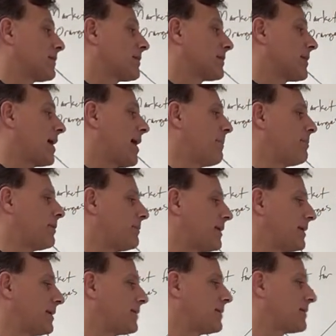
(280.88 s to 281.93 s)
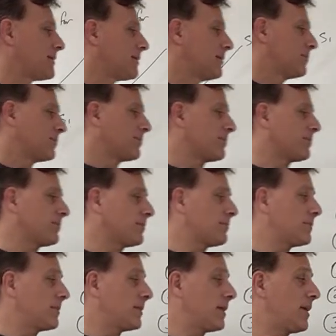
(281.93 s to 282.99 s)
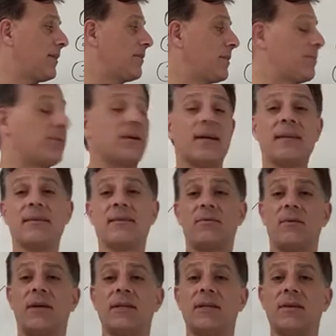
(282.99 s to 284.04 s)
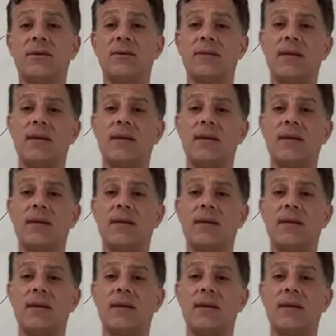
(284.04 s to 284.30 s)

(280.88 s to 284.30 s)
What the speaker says: Complements, if the price of one goes